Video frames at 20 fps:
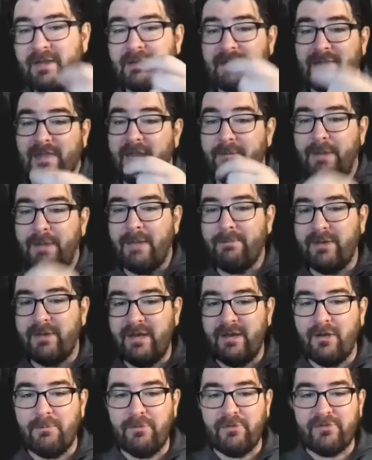led by
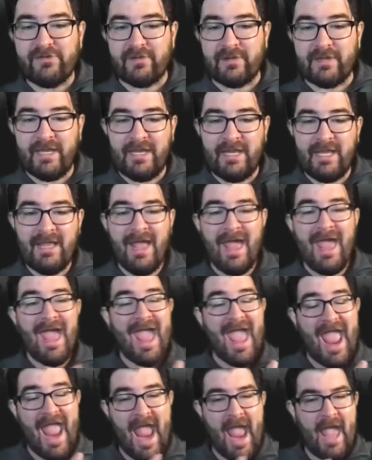Benito Mussolini,
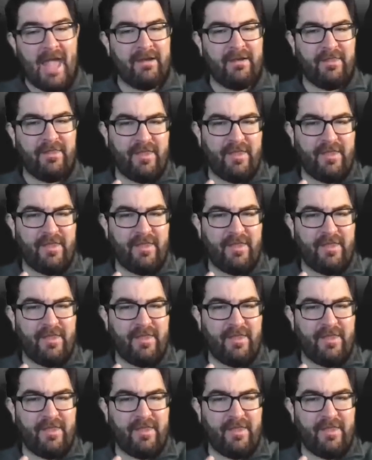and